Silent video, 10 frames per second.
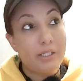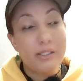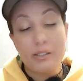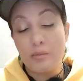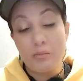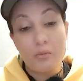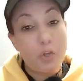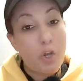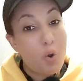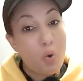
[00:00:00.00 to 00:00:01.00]
there is
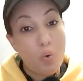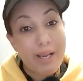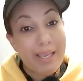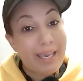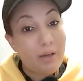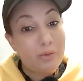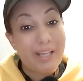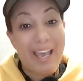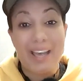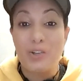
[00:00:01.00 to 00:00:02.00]
no
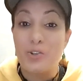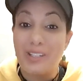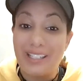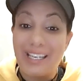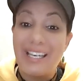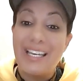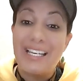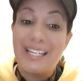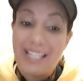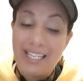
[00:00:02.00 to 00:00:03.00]
account actually
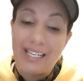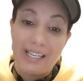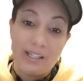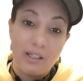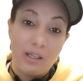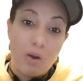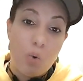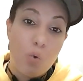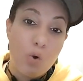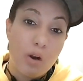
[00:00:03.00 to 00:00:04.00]
needed
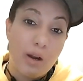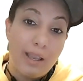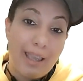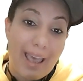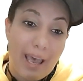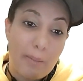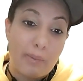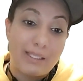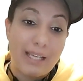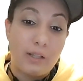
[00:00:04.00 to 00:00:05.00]
or
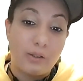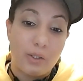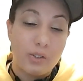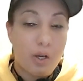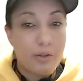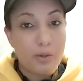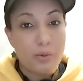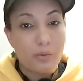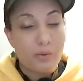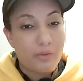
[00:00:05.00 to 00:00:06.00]
app downloads.
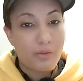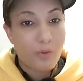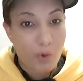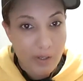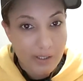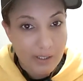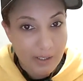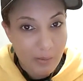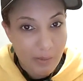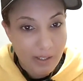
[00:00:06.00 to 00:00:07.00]
Although, of course, that's
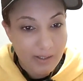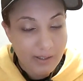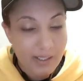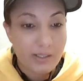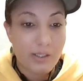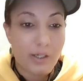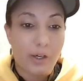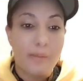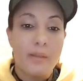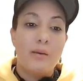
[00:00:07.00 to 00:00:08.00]
going to make things
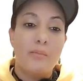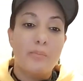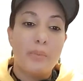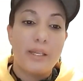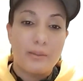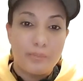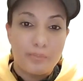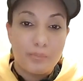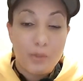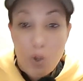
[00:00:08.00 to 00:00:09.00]
easier, but
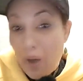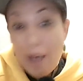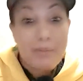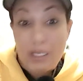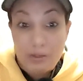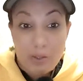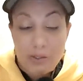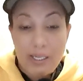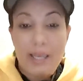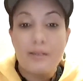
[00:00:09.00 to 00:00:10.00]
no app
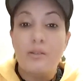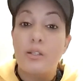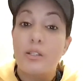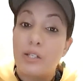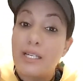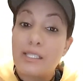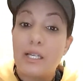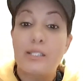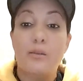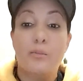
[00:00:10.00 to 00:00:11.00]
downloads. And there is
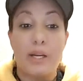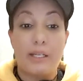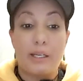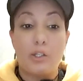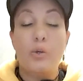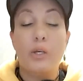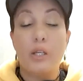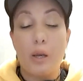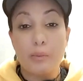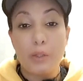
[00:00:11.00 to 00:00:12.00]
custom branding. You
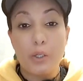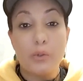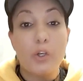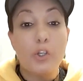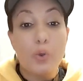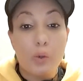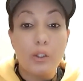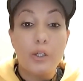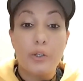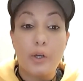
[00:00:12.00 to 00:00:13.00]
can upload your
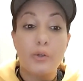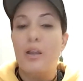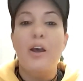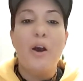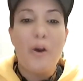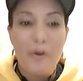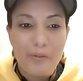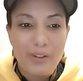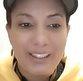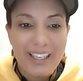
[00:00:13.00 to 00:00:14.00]
logos,
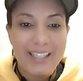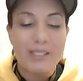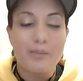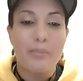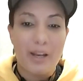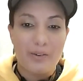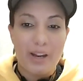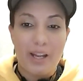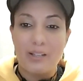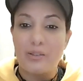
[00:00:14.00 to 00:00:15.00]
overlays,
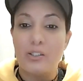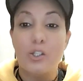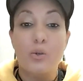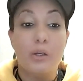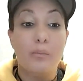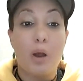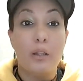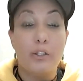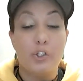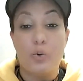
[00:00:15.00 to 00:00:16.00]
backgrounds. You can
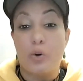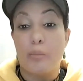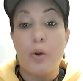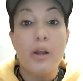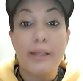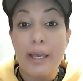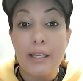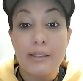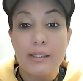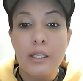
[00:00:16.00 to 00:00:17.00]
polish your
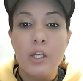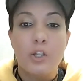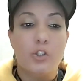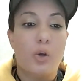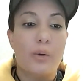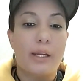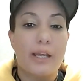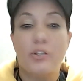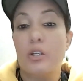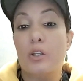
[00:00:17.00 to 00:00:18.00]
broadcast so it
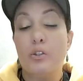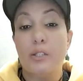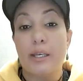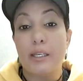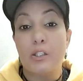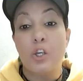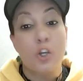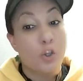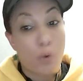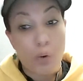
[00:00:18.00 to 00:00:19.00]
actually looks like it's
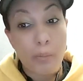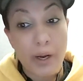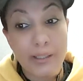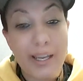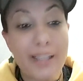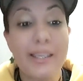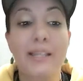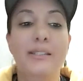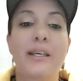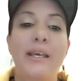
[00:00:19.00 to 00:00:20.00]
your brand. And
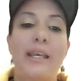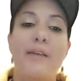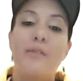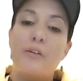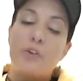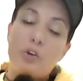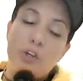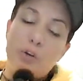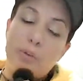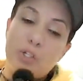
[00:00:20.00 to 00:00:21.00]
yes, even if you're
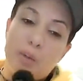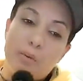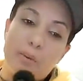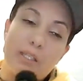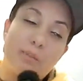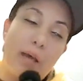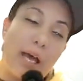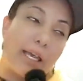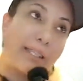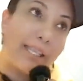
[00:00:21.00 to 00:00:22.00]
in your pajama pants
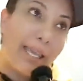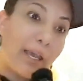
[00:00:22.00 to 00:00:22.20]
behind the